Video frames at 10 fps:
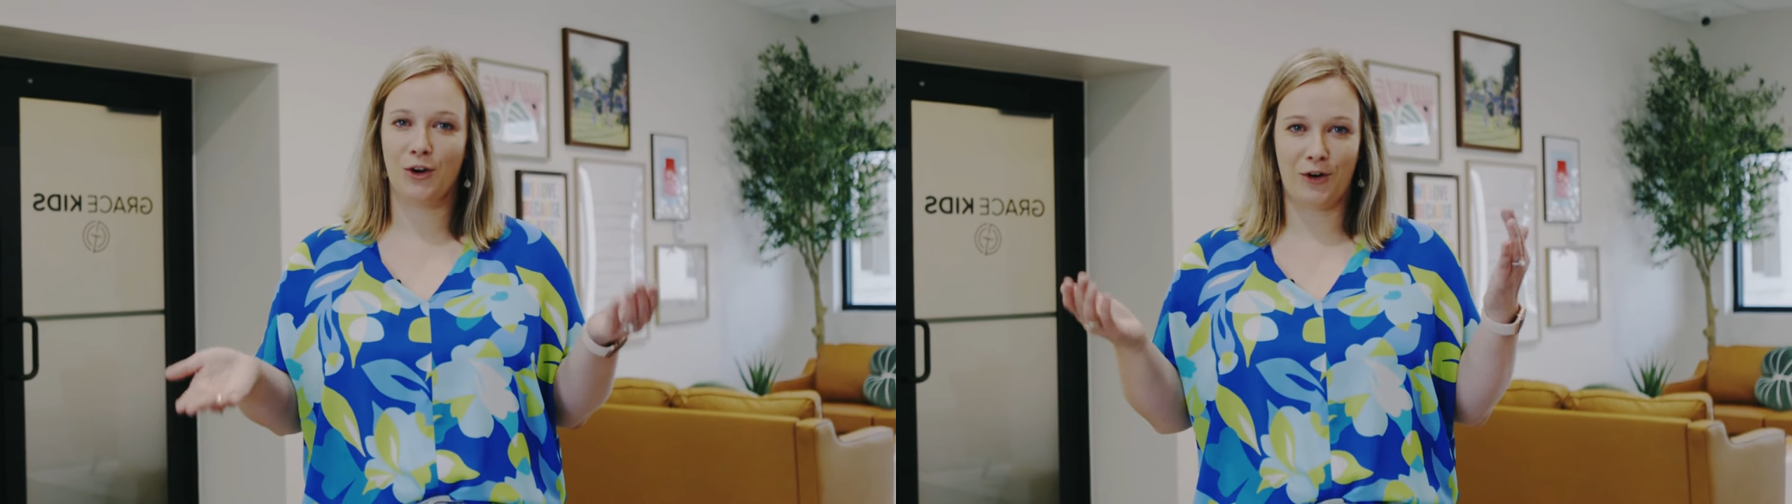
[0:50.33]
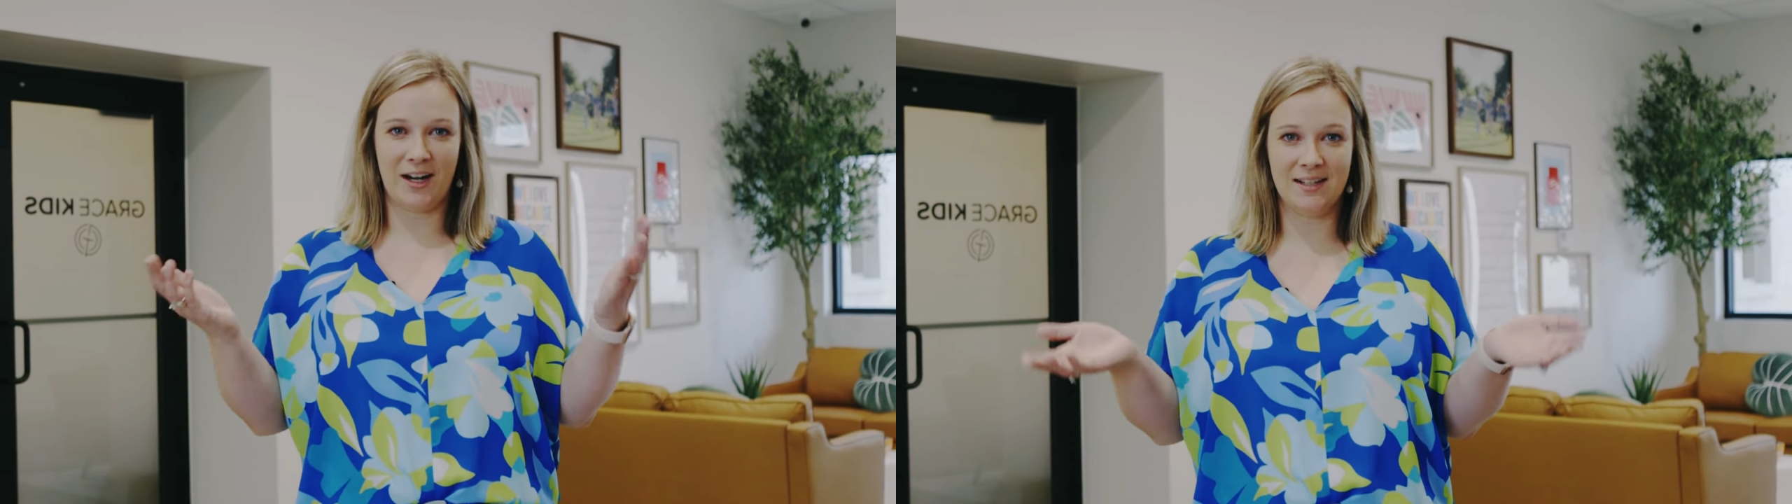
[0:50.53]

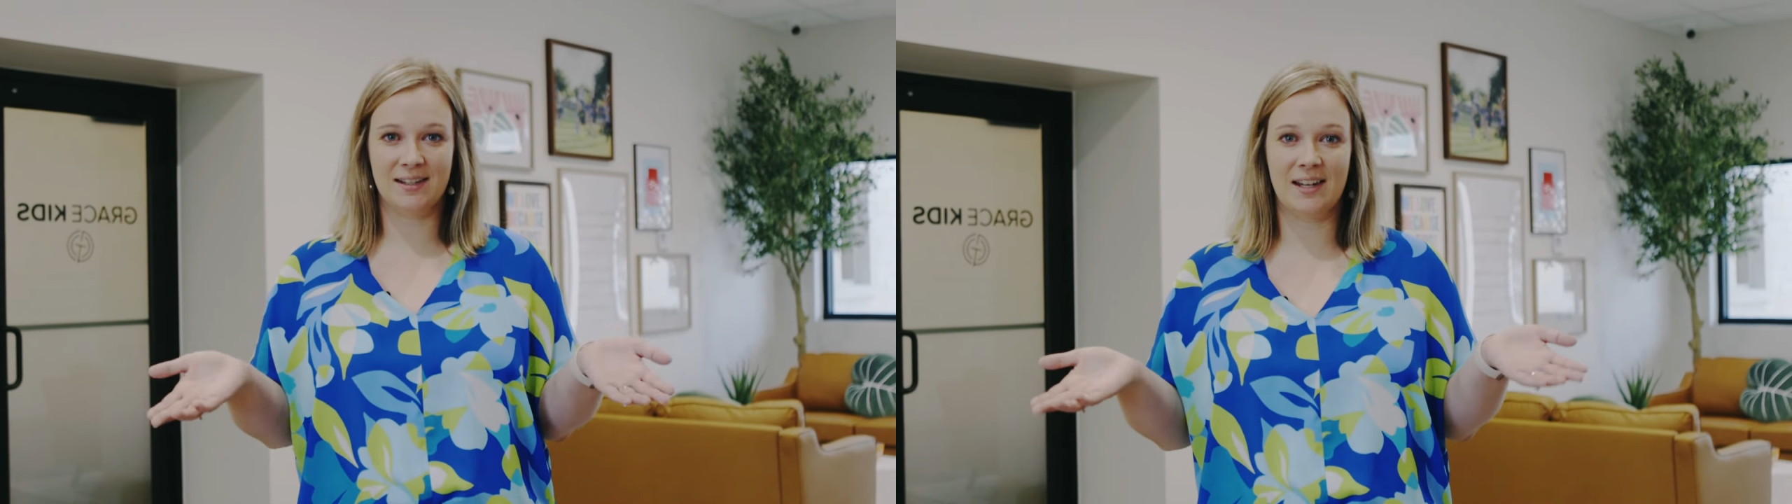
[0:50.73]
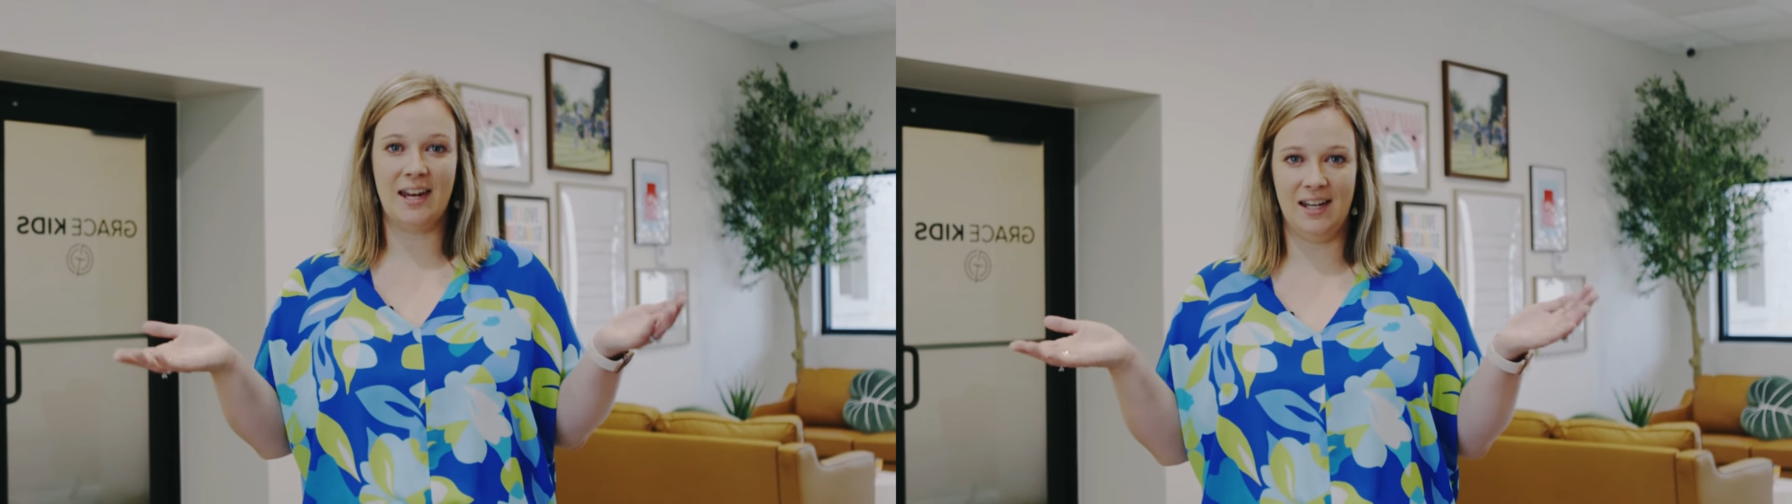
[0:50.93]

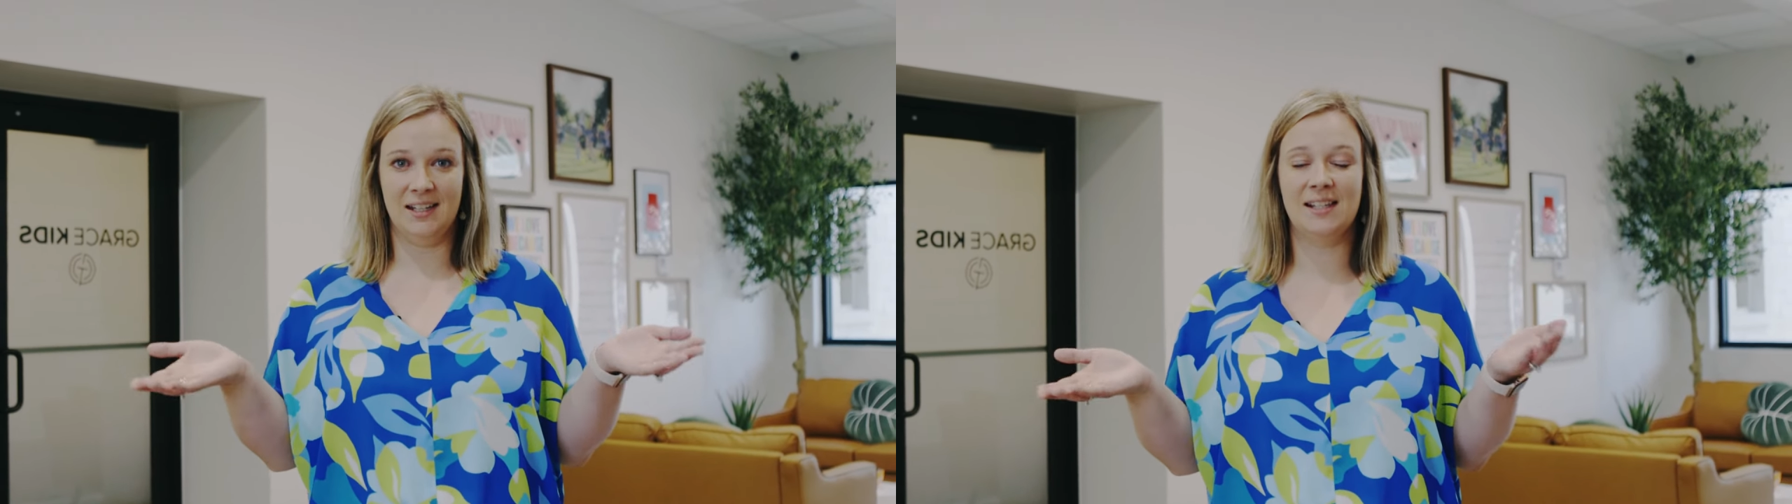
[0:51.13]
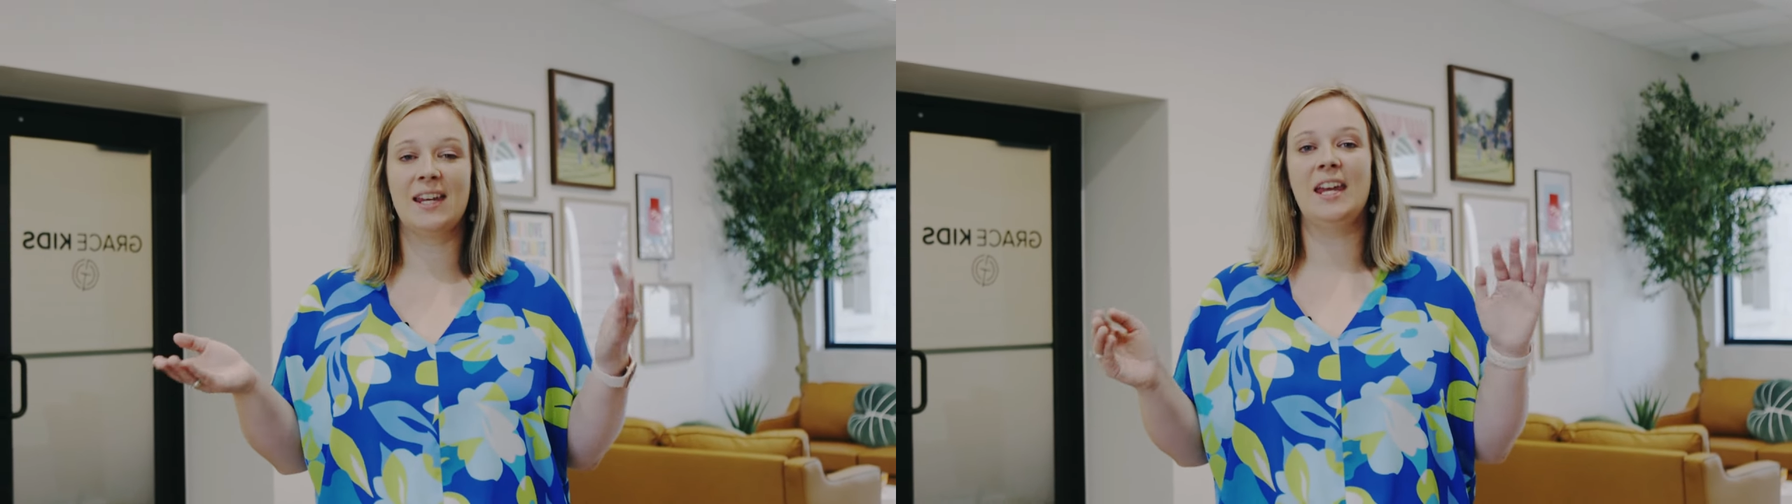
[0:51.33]
Grace Kids,